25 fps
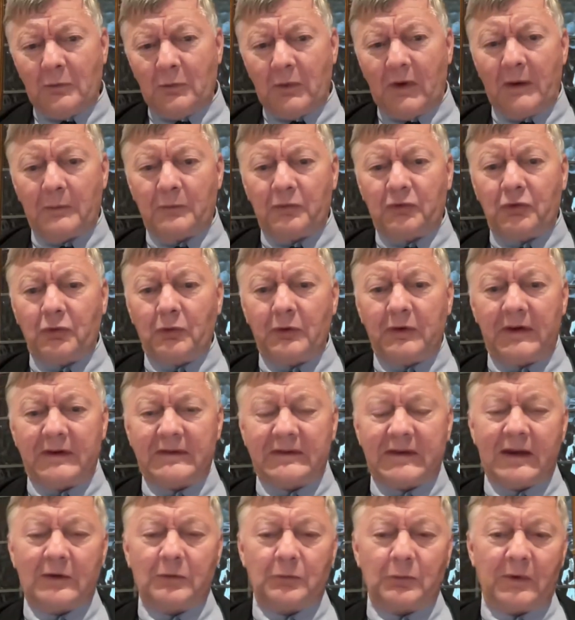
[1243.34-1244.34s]
Well, I'm sure
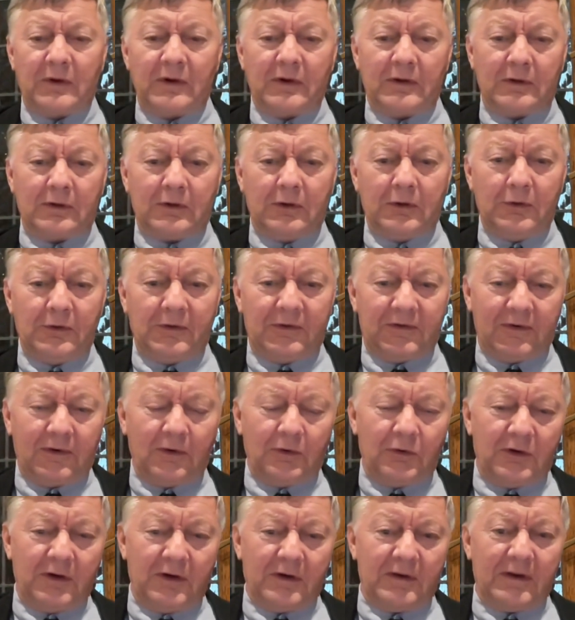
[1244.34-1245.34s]
that would include
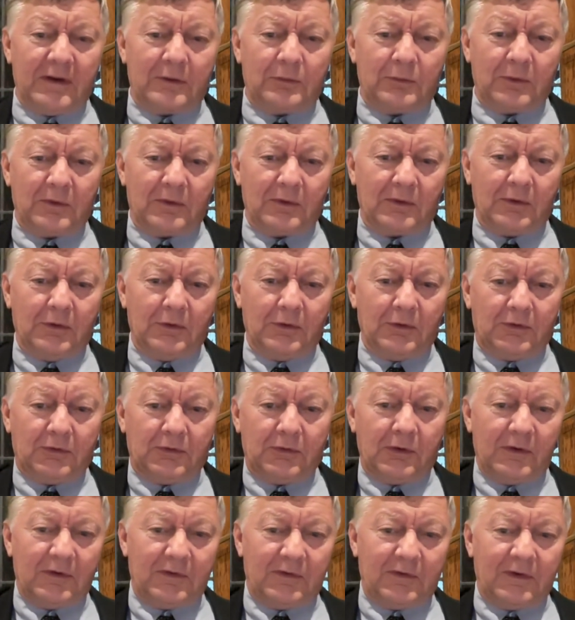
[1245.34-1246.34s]
Syria, that would include
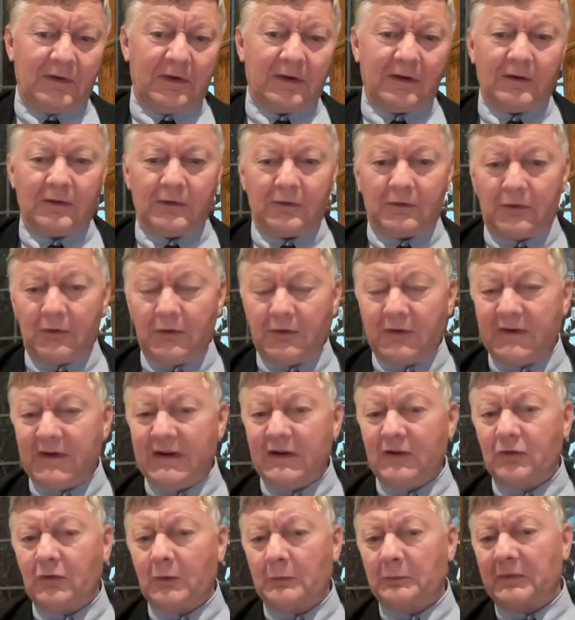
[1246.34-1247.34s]
Tunisia, that would include
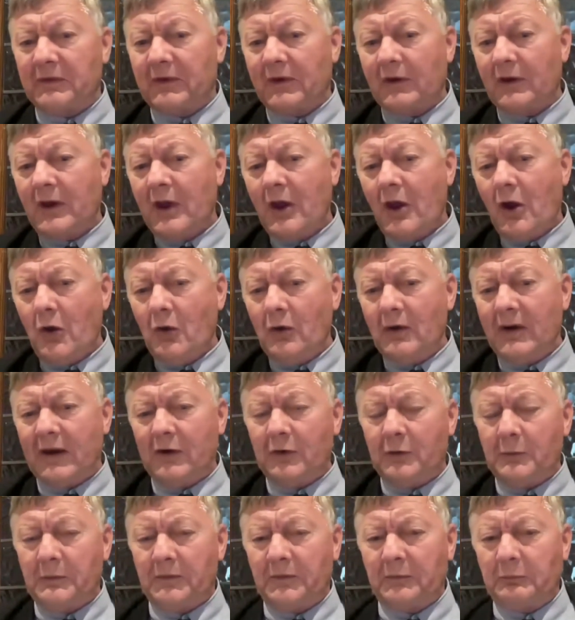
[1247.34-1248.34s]
Egypt, the whole
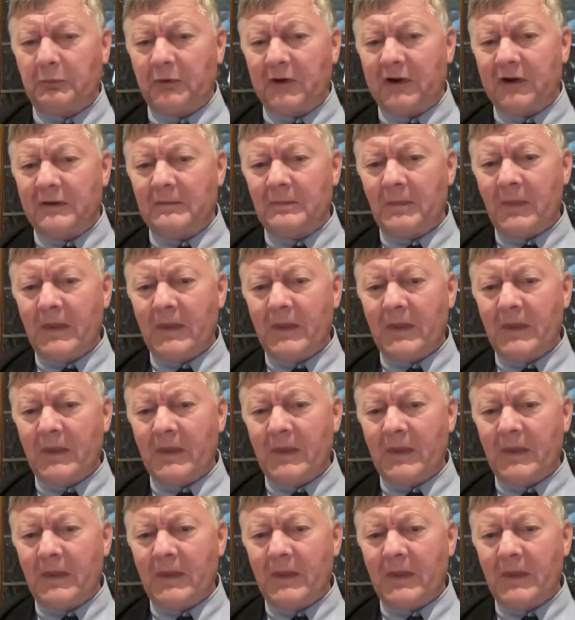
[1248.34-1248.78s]
Arab Spring.